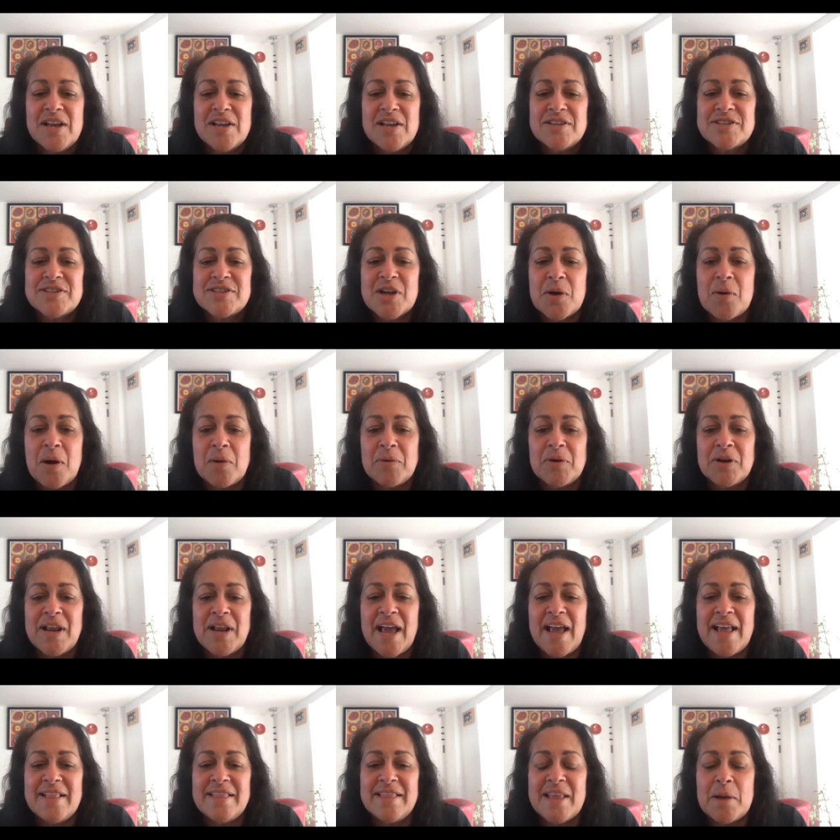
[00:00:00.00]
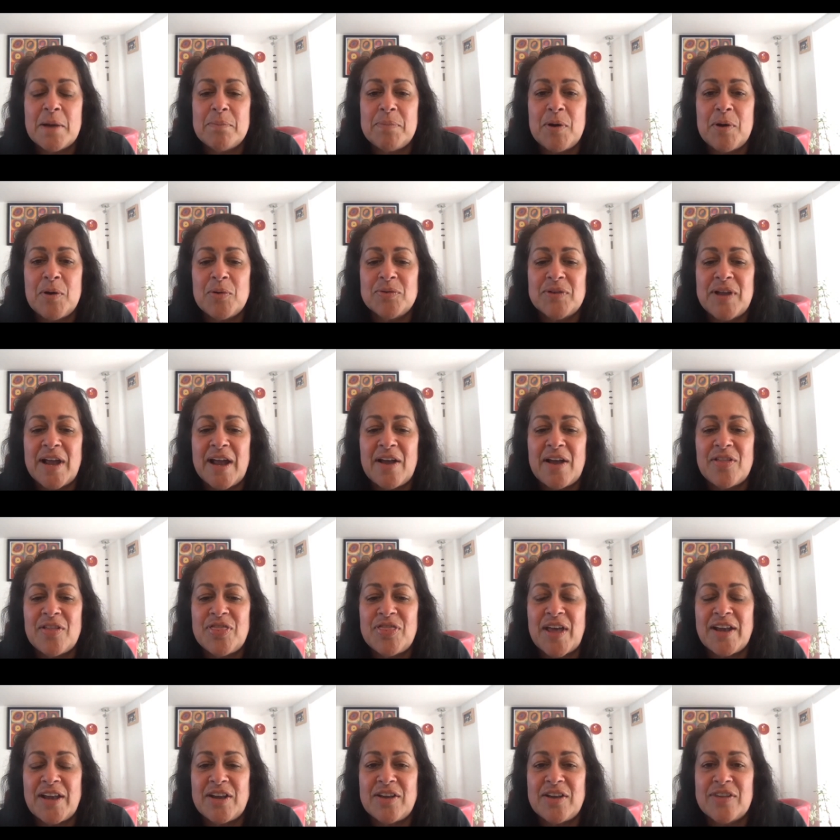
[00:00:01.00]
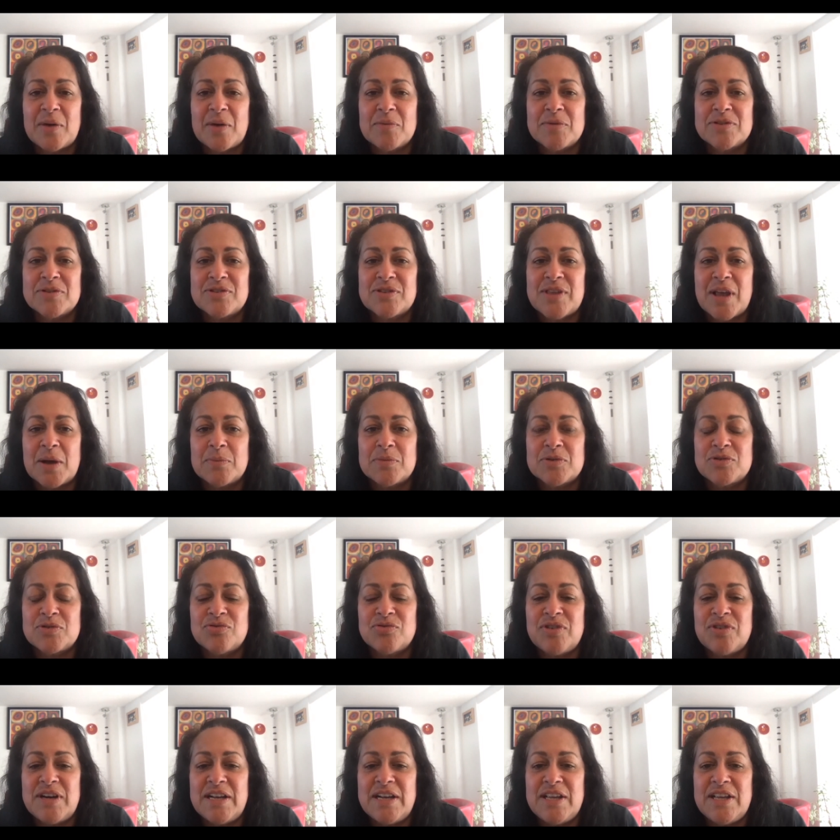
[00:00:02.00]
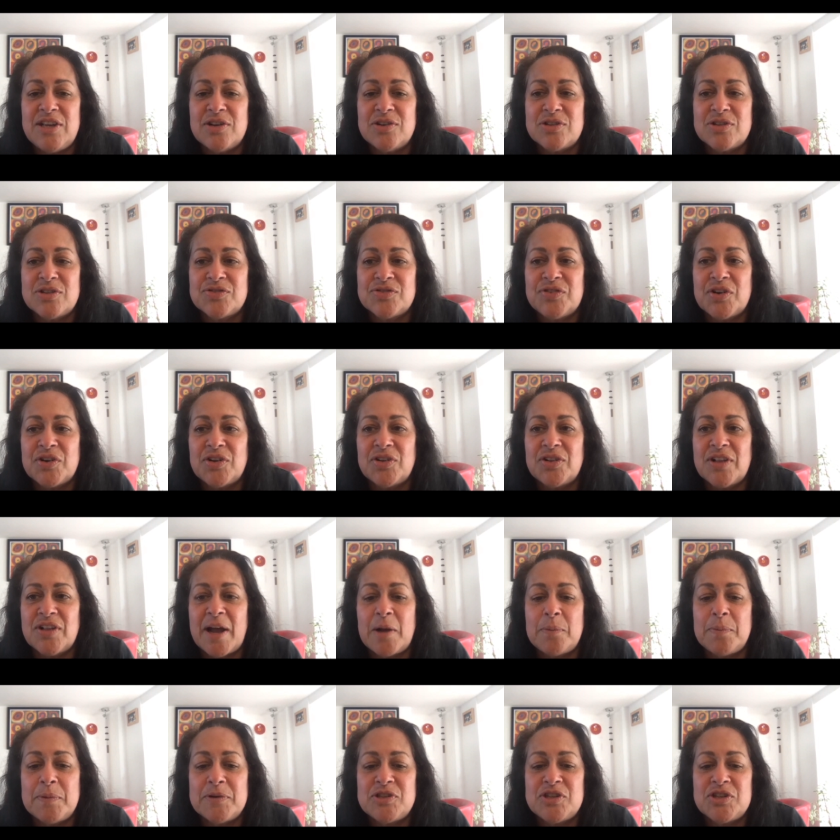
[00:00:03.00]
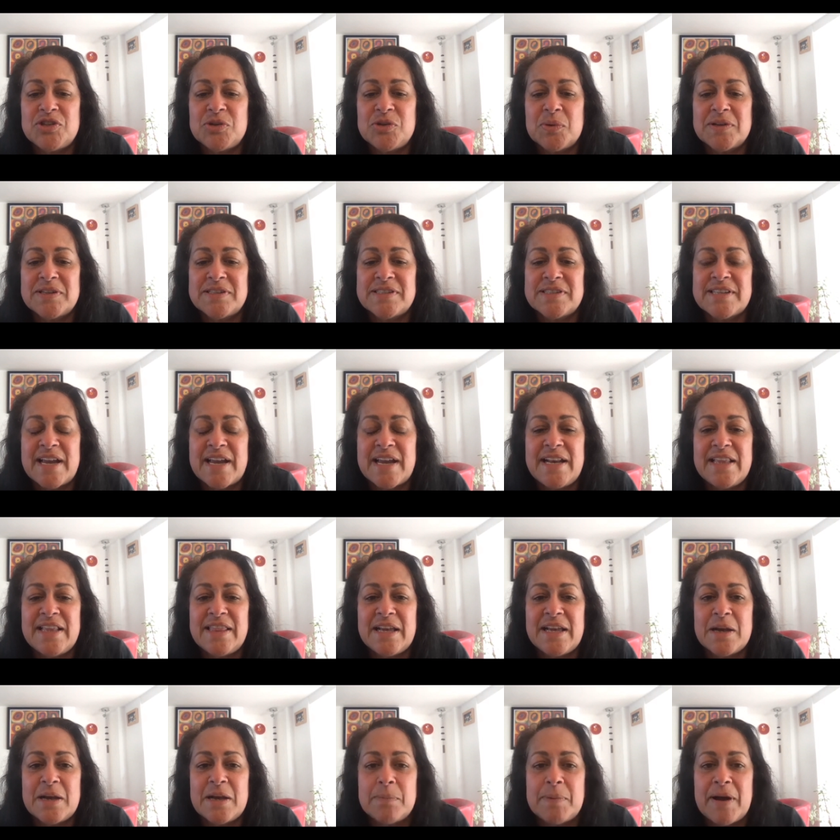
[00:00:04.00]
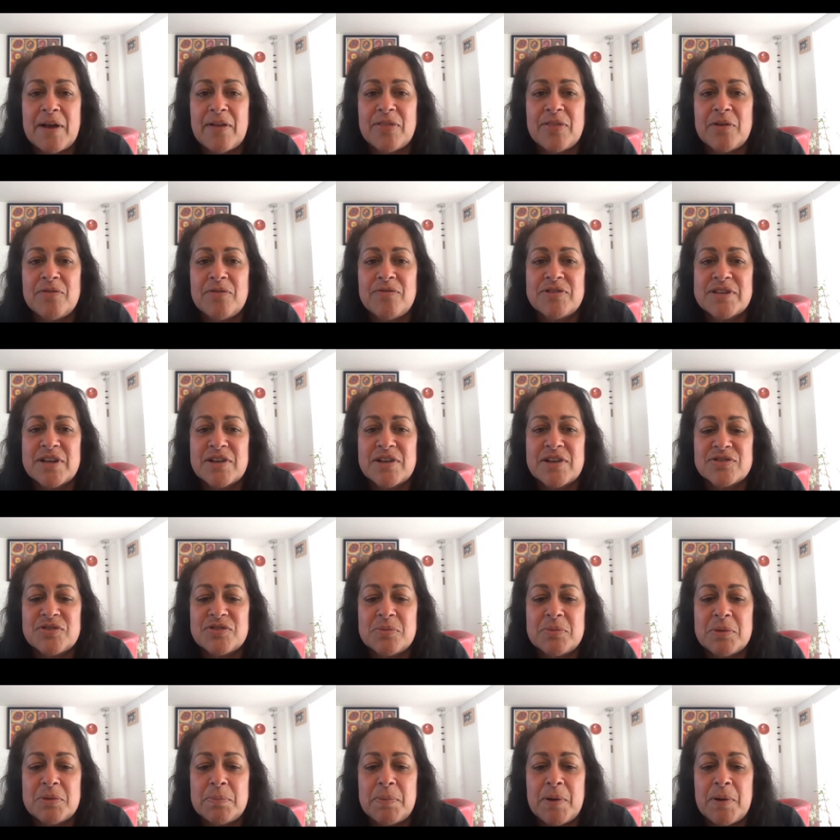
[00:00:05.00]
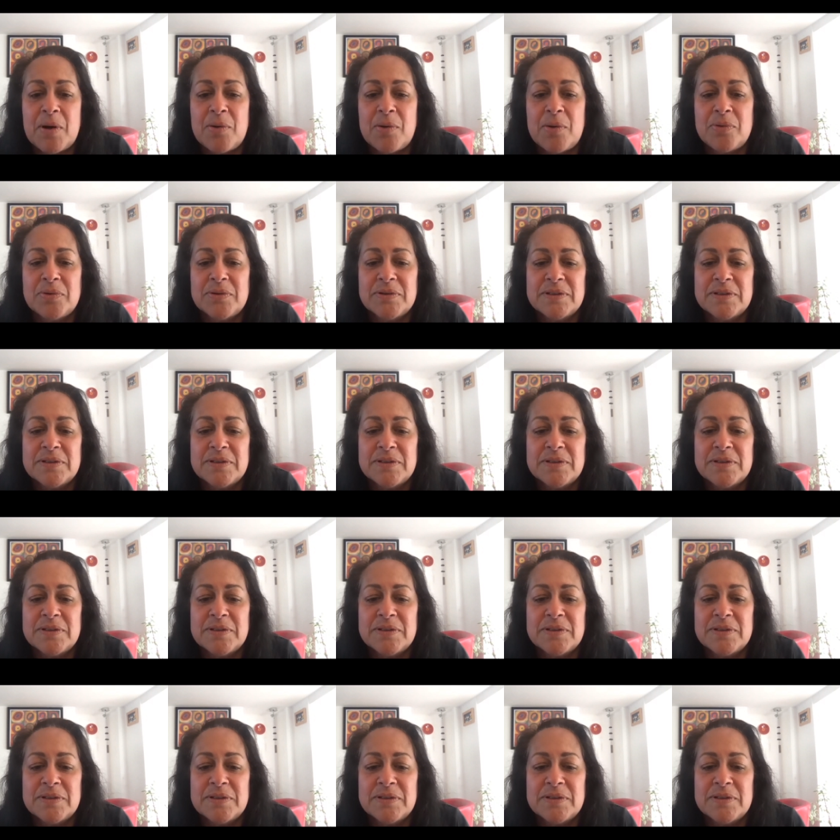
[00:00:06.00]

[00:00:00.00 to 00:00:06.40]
So I'm going to end that poll now. Thank you. That was really useful. Alpesh, did you want to say anything about the results from the poll?